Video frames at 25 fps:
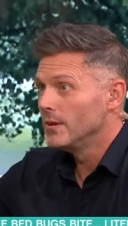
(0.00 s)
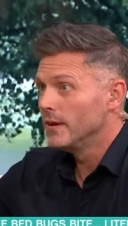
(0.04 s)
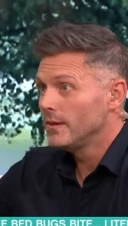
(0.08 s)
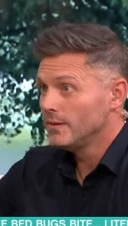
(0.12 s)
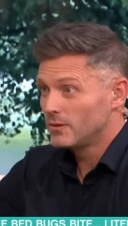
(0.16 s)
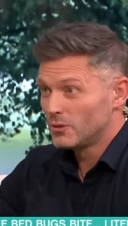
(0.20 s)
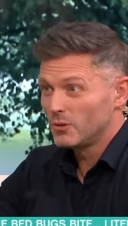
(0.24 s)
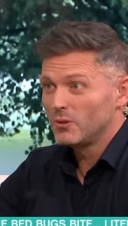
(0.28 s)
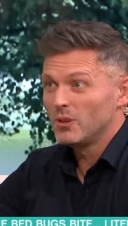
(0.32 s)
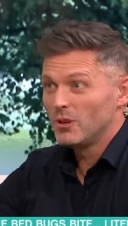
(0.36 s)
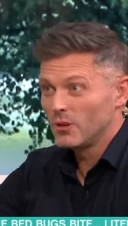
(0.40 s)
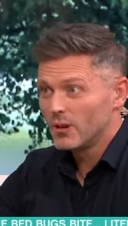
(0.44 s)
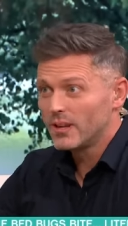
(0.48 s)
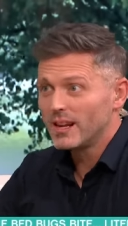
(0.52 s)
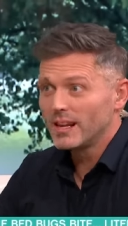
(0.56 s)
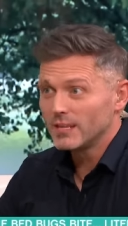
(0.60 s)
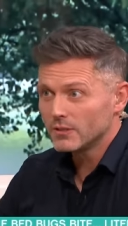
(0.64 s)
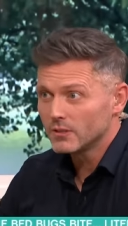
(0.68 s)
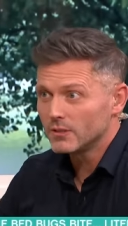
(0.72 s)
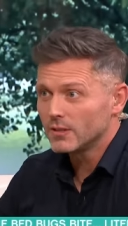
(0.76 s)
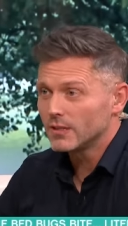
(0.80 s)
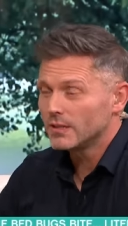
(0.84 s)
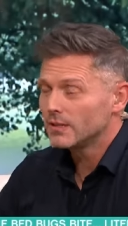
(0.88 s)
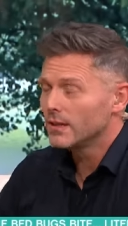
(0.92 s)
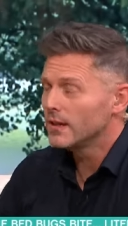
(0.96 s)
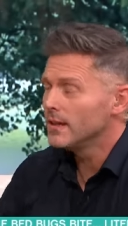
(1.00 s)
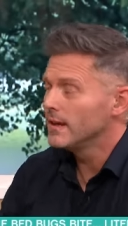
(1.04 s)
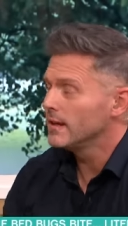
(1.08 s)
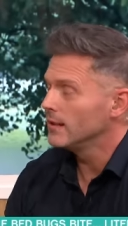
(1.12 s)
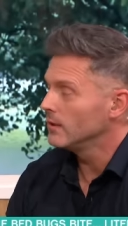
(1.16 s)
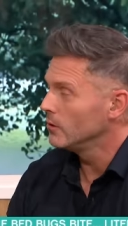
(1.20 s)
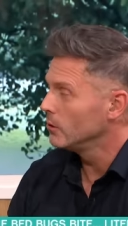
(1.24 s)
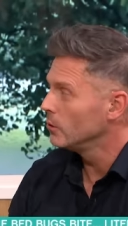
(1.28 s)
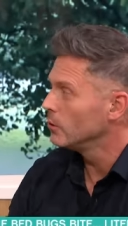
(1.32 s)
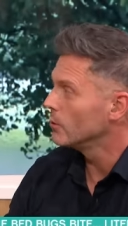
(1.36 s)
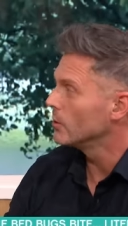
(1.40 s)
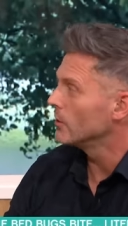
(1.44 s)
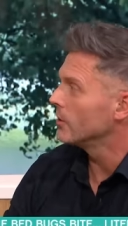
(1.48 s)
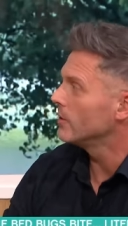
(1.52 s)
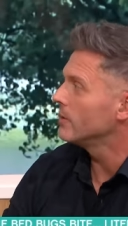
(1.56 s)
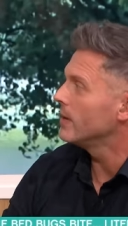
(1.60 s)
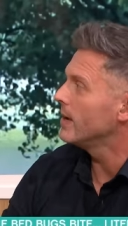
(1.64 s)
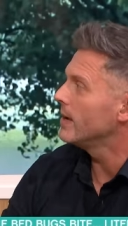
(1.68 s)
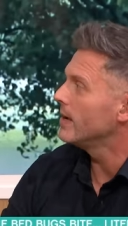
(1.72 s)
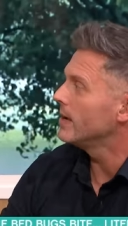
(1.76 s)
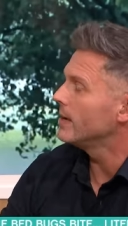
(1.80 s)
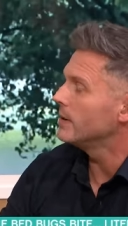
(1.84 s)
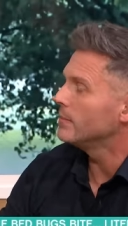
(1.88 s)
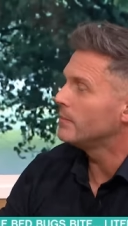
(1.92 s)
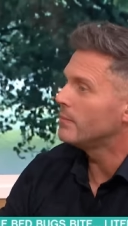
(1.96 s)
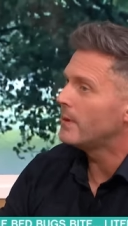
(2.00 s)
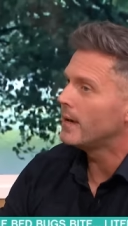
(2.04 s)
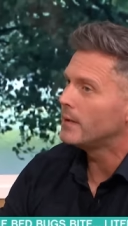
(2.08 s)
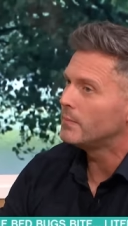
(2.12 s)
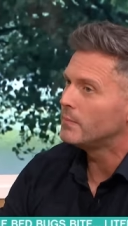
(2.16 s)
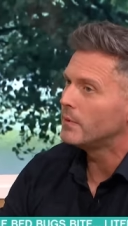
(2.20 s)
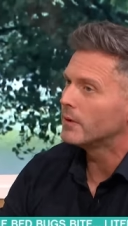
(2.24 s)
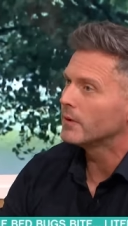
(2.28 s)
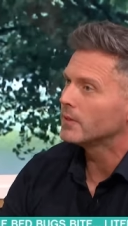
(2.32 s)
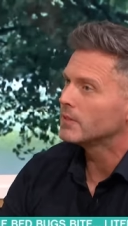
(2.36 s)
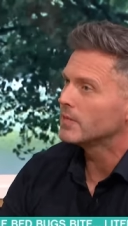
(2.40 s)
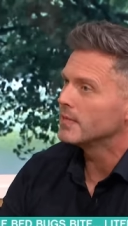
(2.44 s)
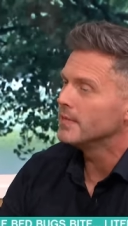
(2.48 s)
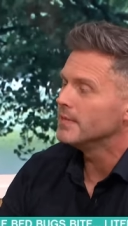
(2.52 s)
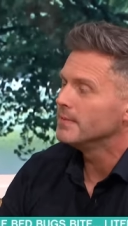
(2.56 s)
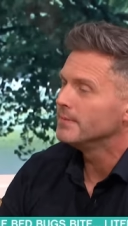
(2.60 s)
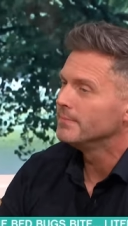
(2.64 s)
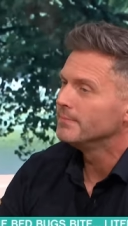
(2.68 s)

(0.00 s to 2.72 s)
so you can actually uh, lure uh, bed bugs in.